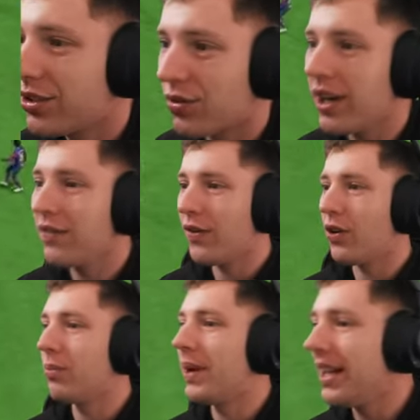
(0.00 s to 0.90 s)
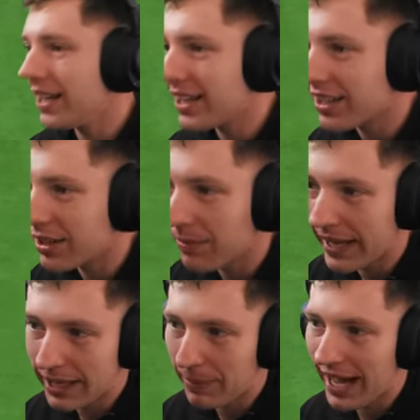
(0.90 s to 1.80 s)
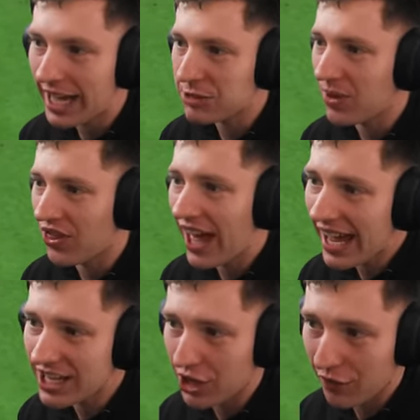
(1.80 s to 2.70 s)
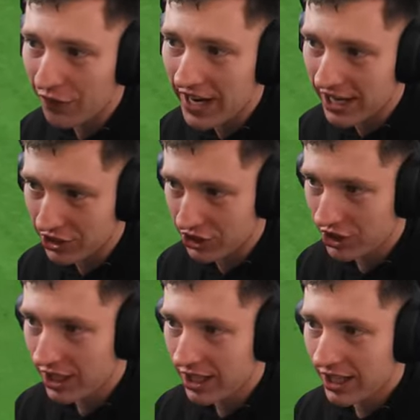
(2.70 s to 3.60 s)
Dreadful. Barely can complete a pass, but that is a finish.